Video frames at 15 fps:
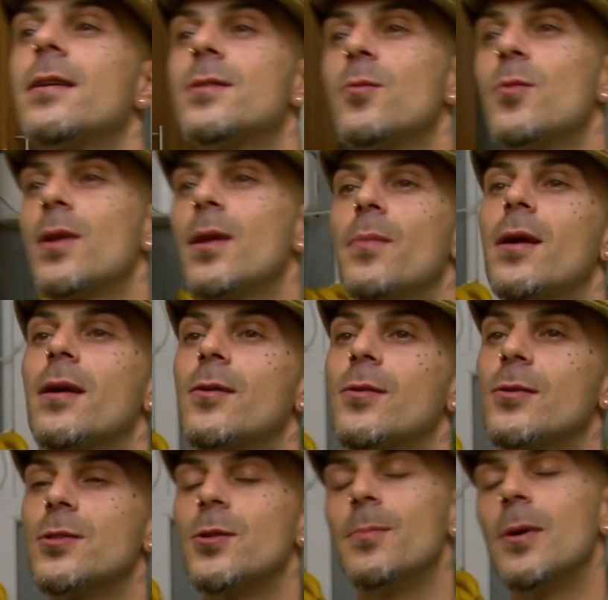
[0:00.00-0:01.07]
is a winning main
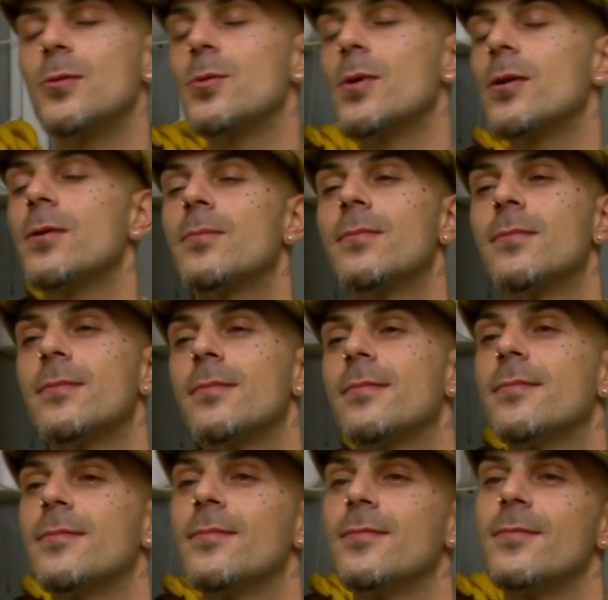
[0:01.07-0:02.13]
course. You're most welcome.
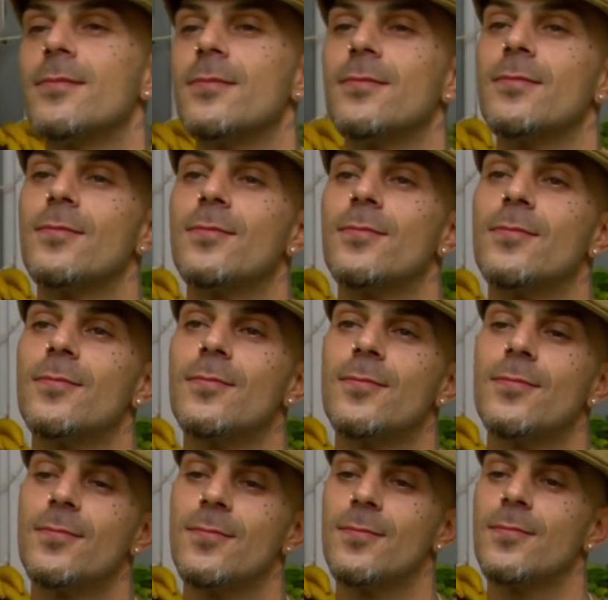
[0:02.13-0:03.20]
My pleasure. Time